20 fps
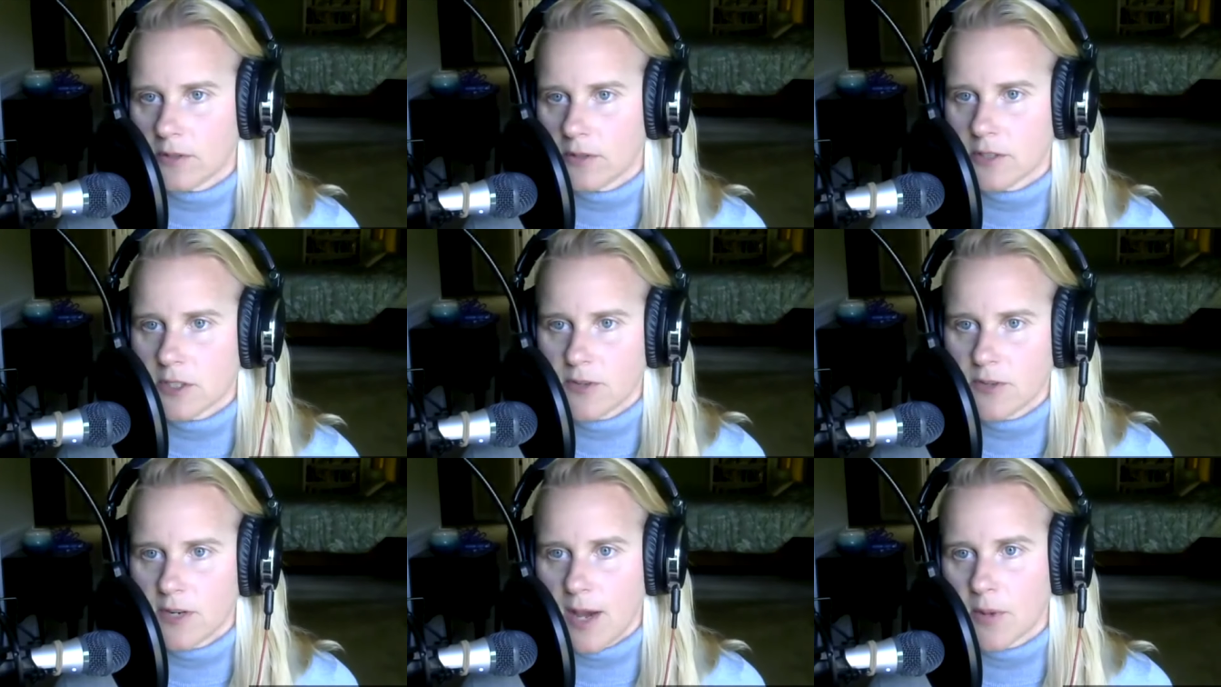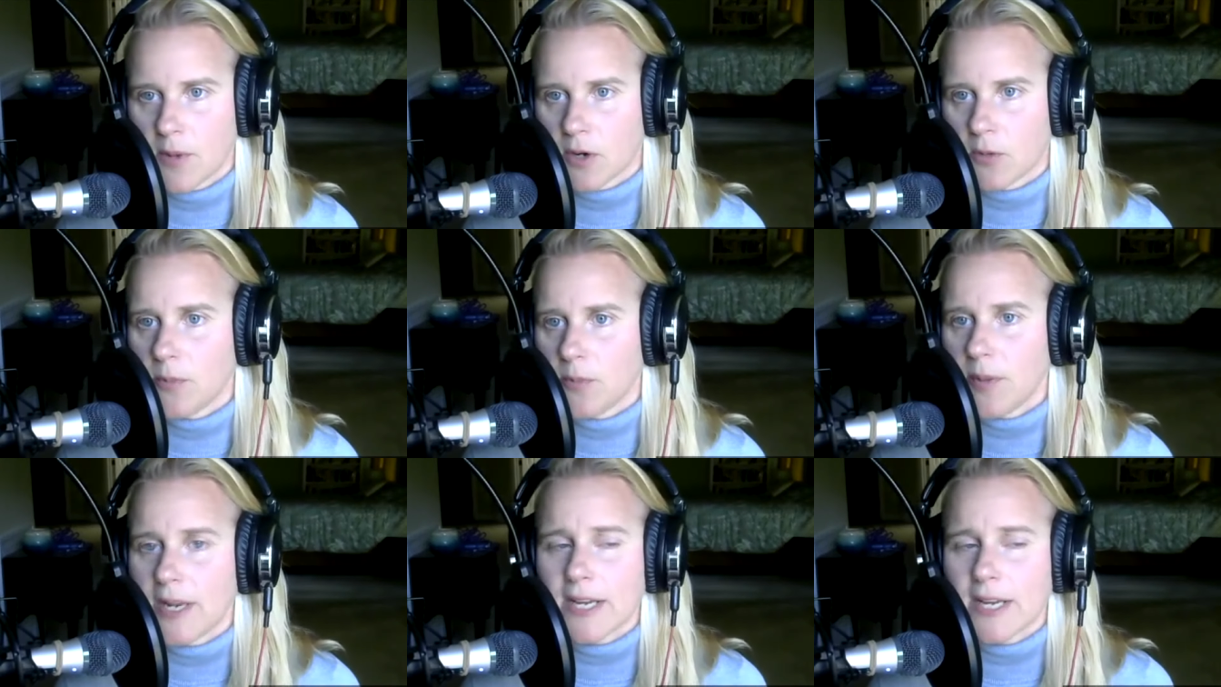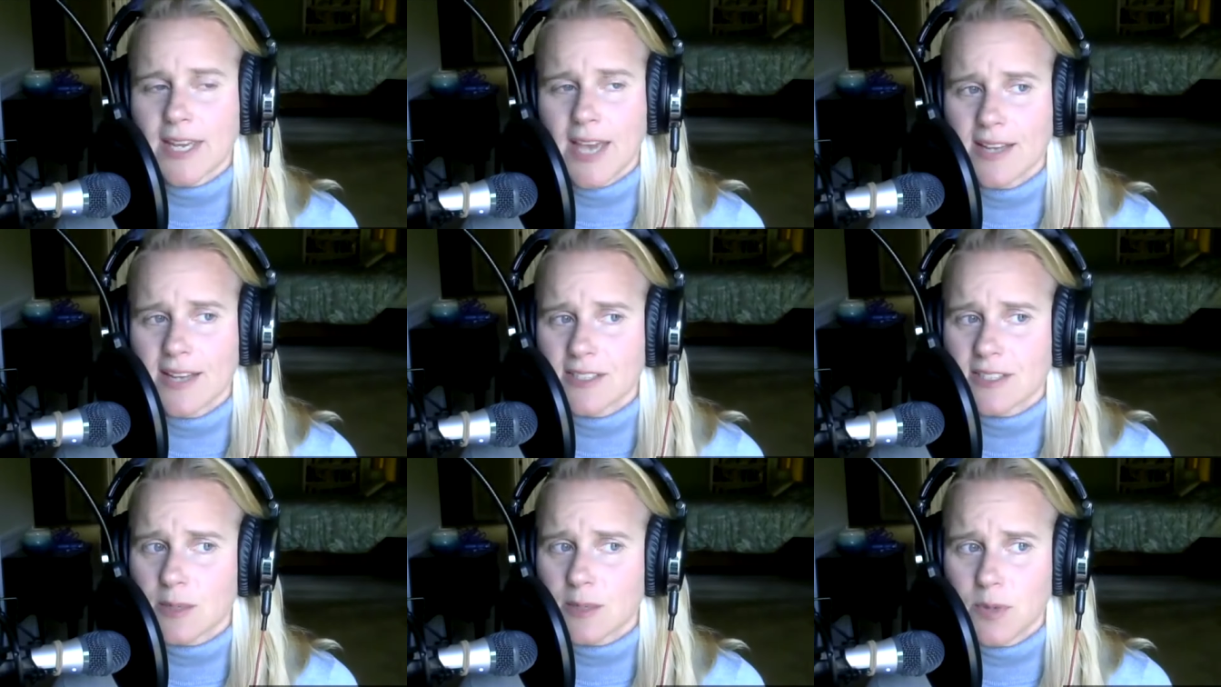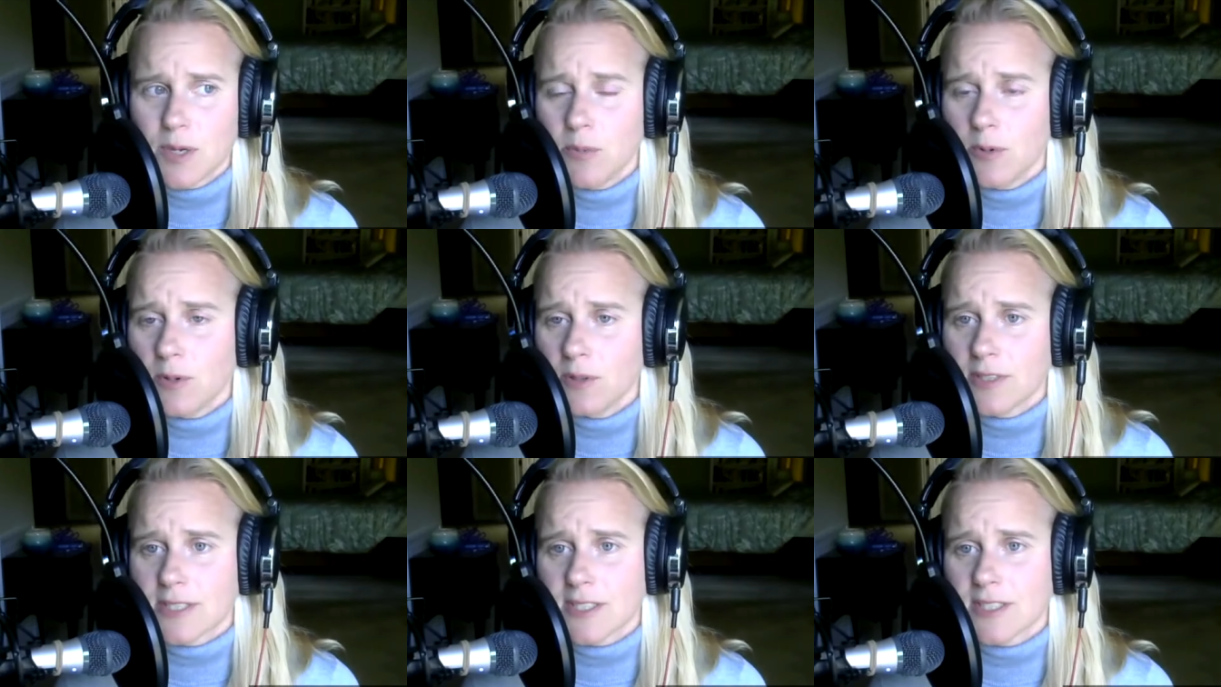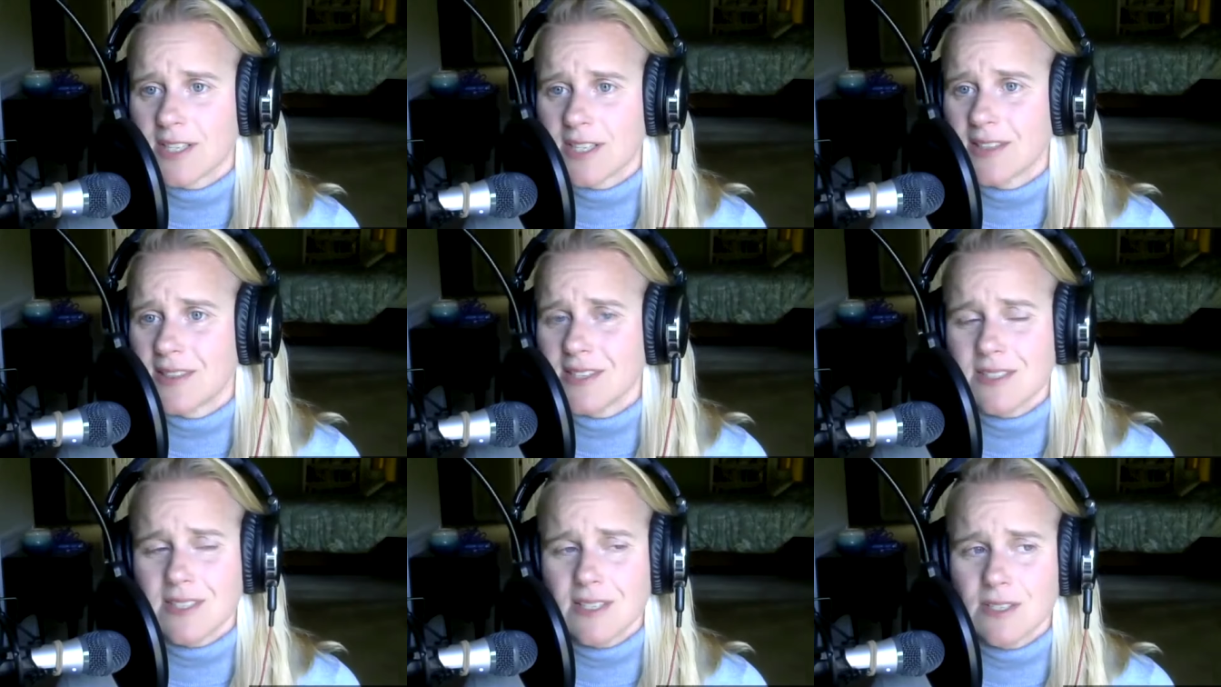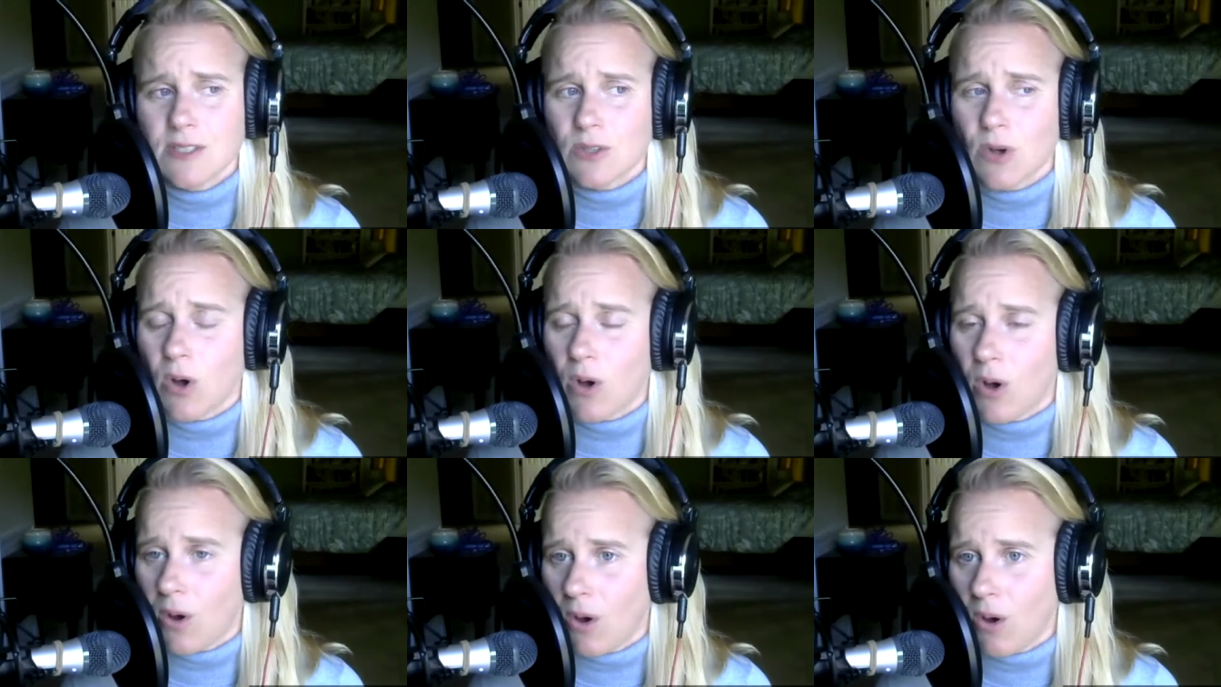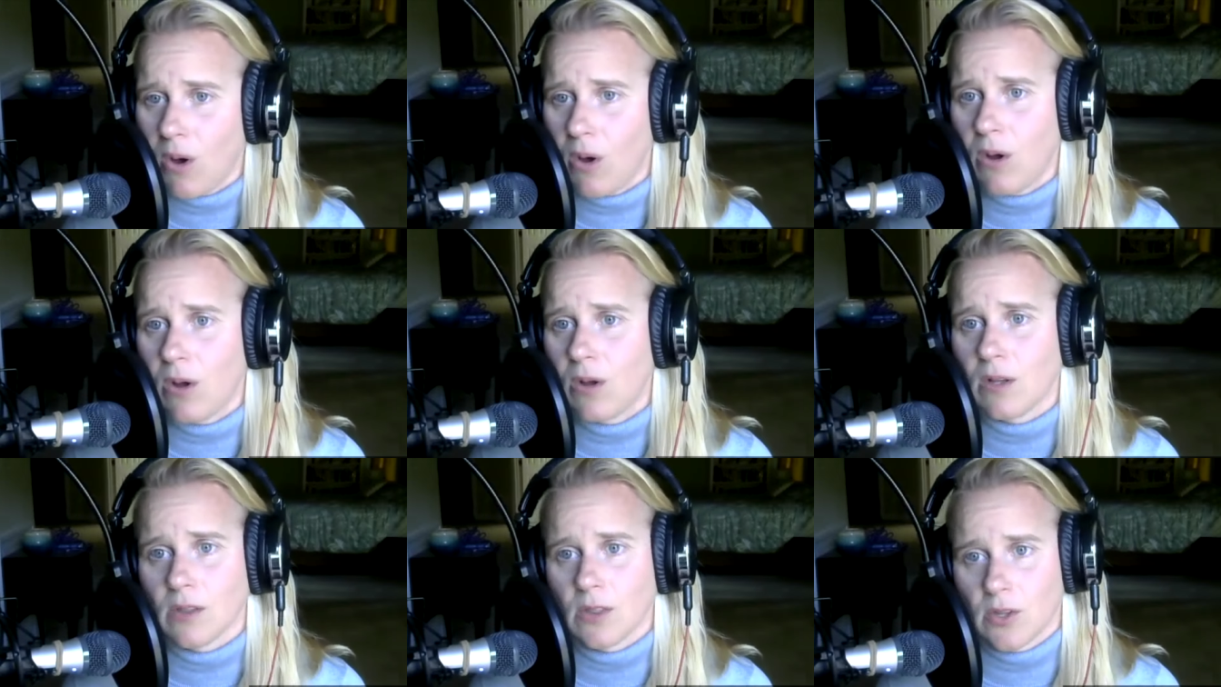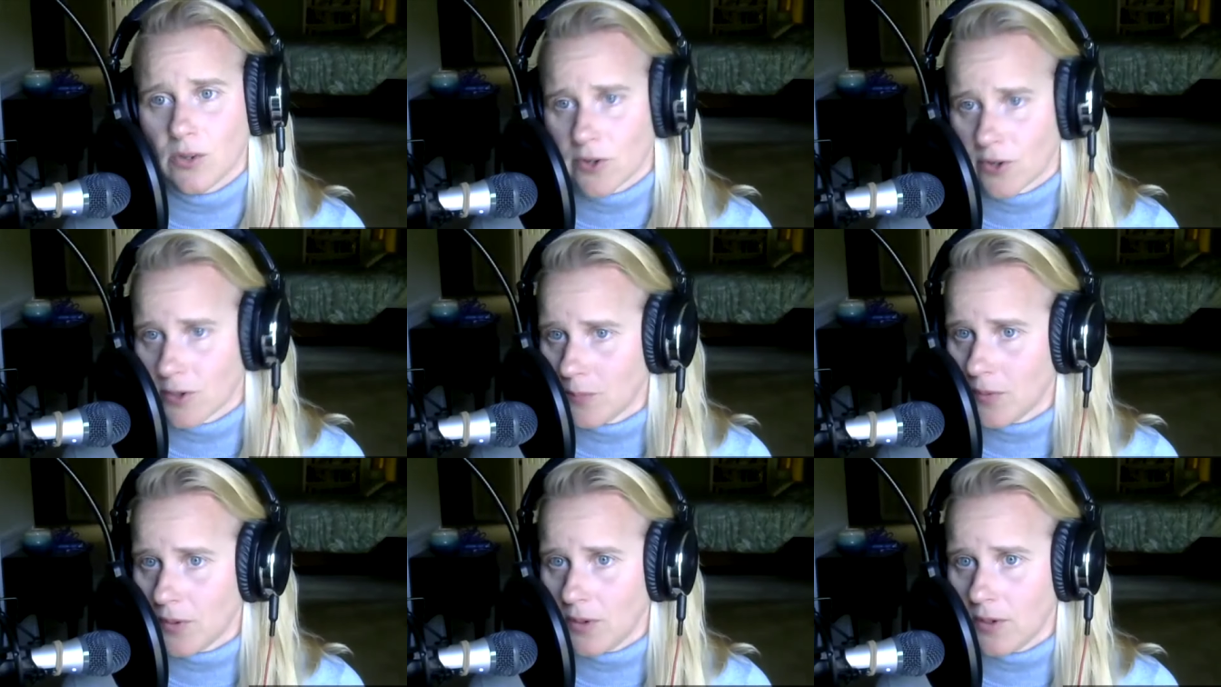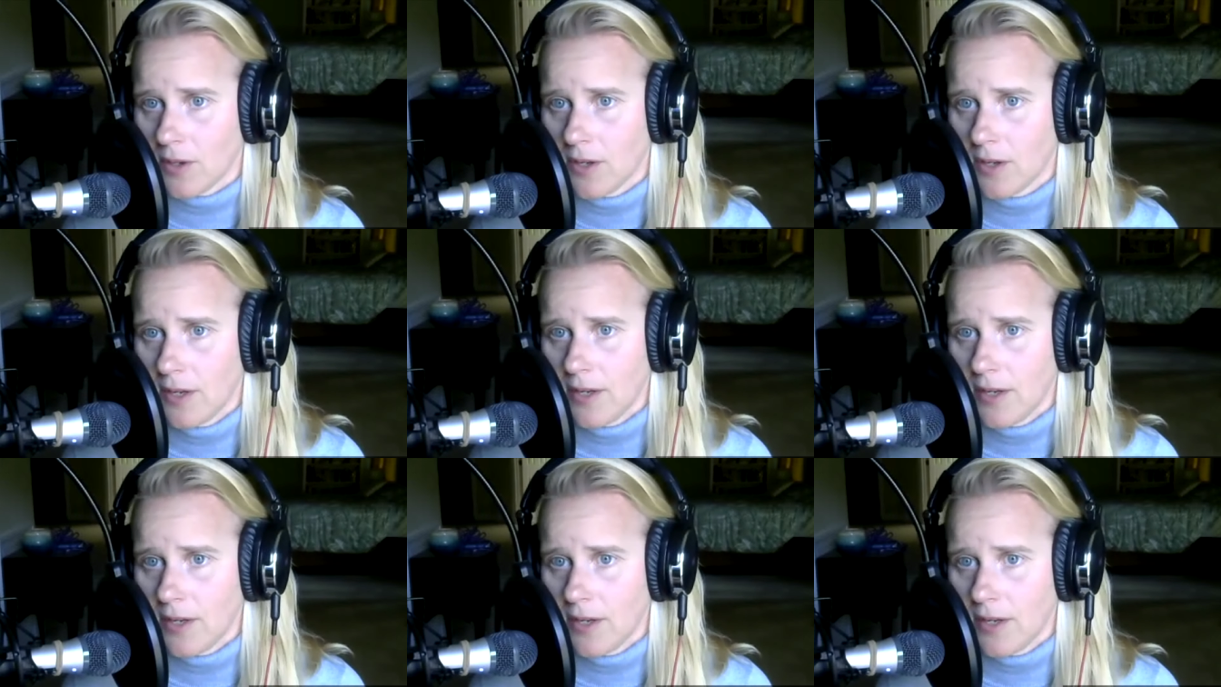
It's phenomenal. Yes. But again, to people listening, this is all learnable.